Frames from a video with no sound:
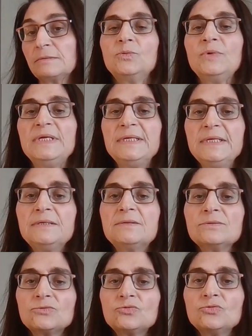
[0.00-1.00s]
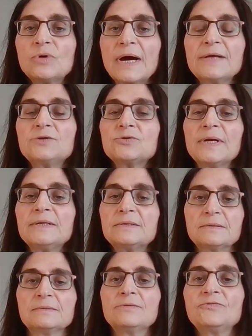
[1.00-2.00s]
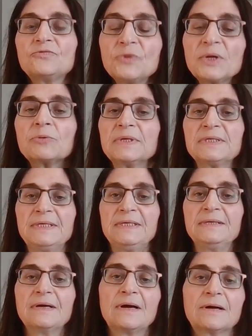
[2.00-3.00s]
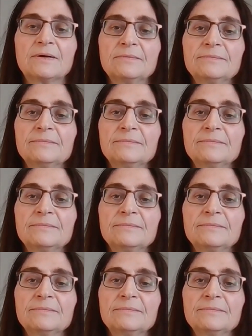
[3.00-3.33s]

we need to hydrate frequently our